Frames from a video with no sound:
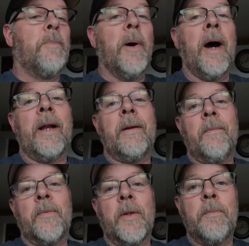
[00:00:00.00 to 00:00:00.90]

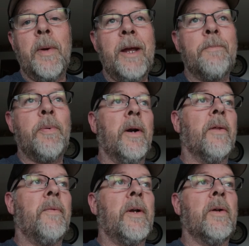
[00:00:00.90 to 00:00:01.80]
But the main part
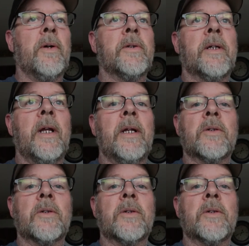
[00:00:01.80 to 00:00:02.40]
of the video here today